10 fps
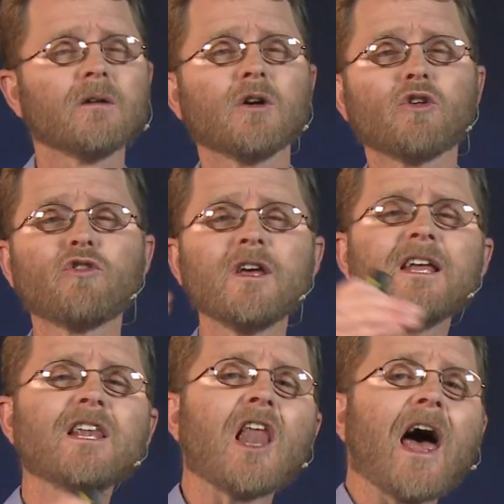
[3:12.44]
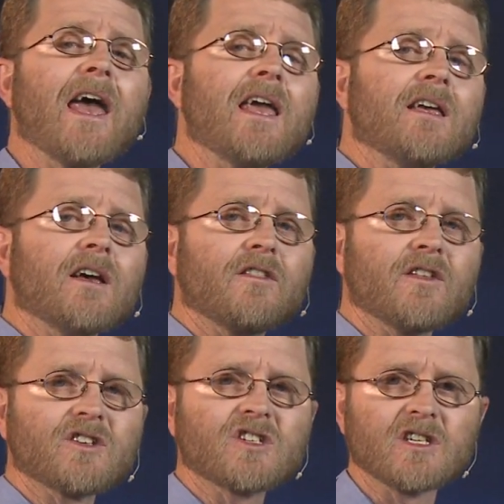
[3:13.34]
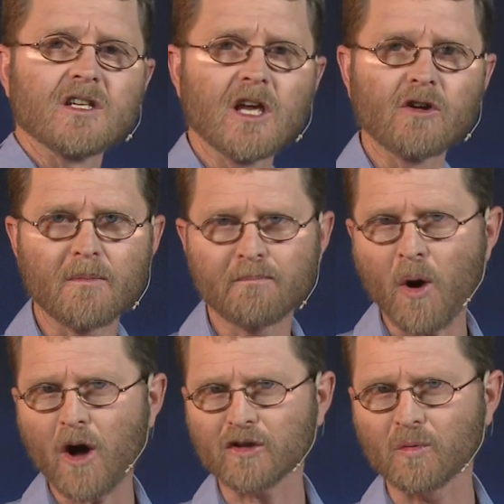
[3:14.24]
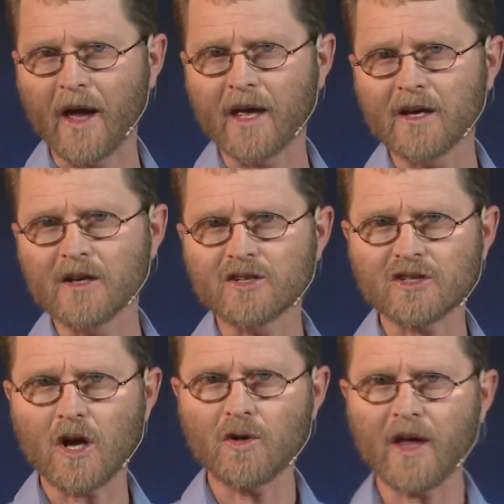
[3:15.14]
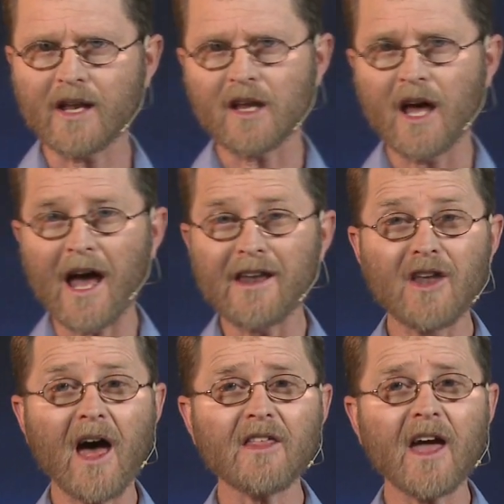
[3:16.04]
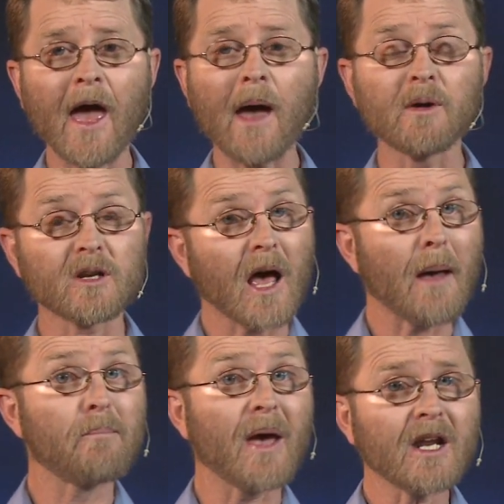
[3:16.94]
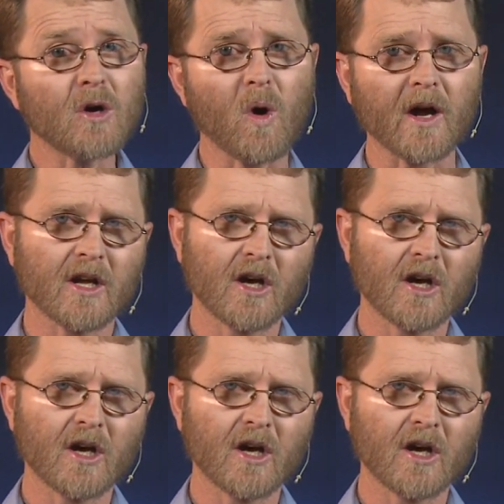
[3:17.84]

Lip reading: relay this neural pathway so that another habit, a better one,